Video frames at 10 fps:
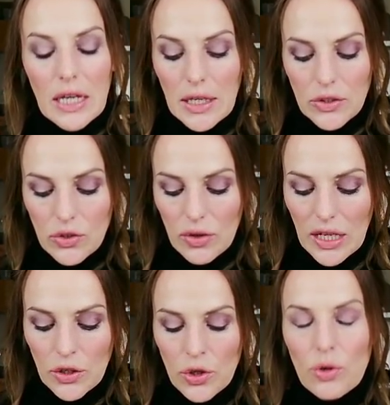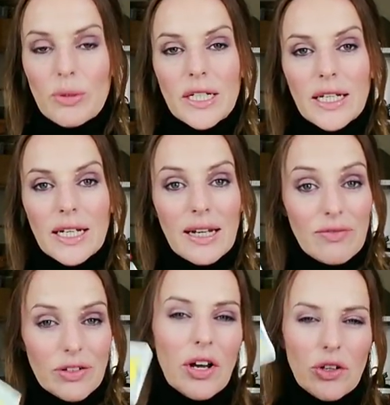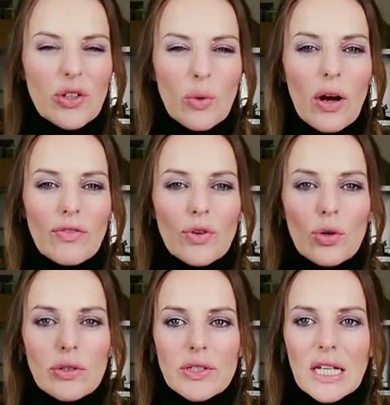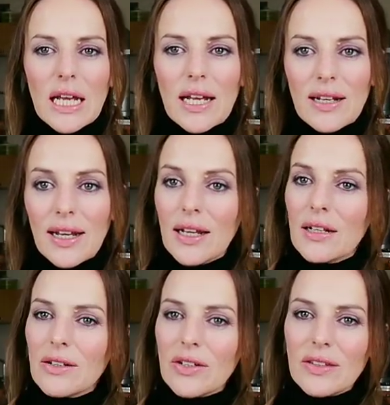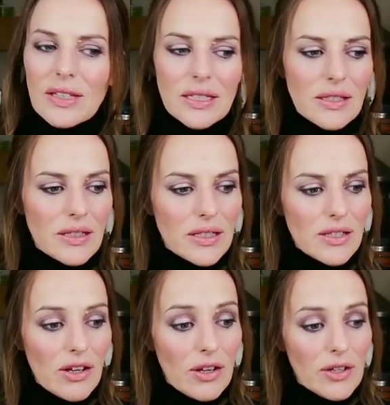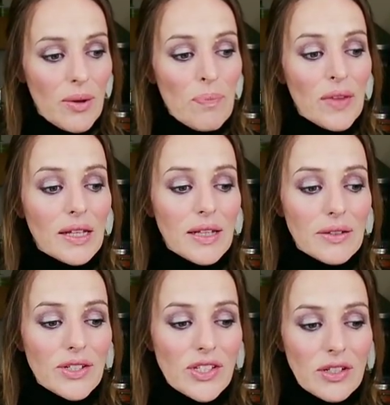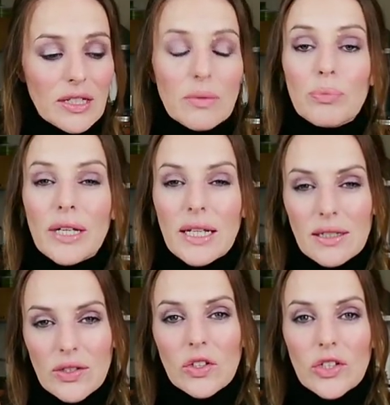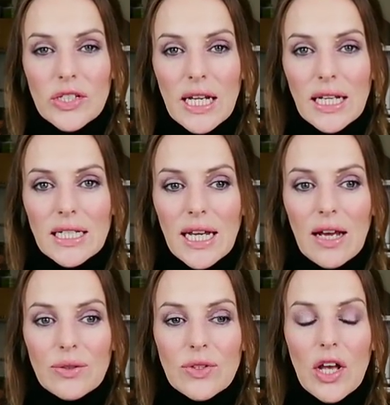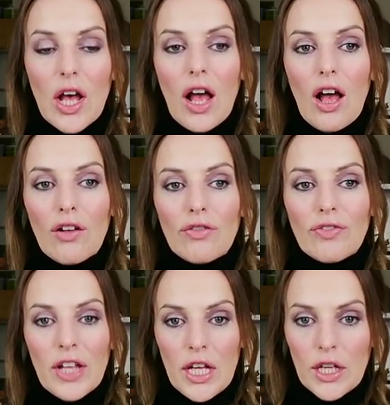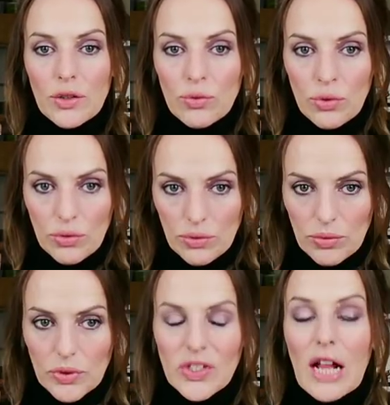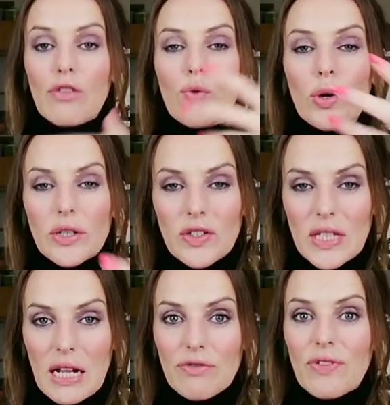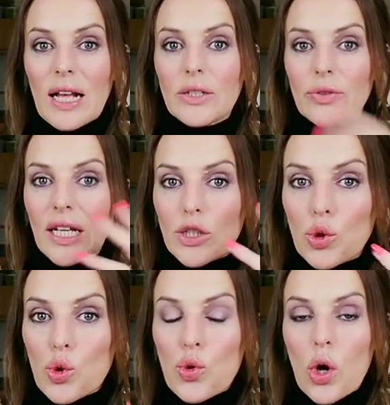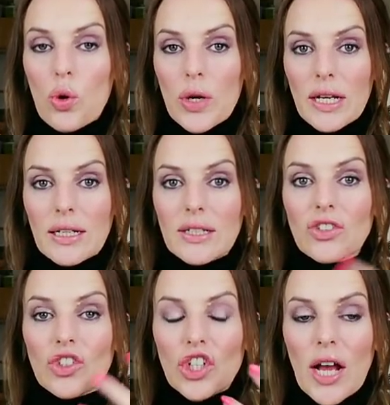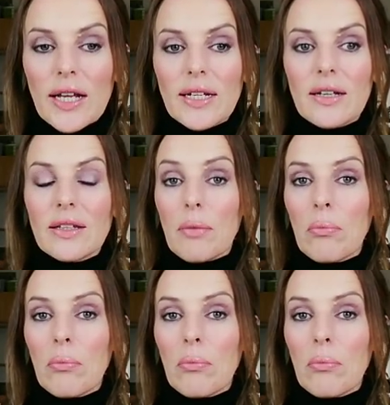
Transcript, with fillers: so that nobody can ever knock you off course again. Look at this, the sun. Now the sun begins in your second house of self-worth, self-value. That's growing, it's shining on that.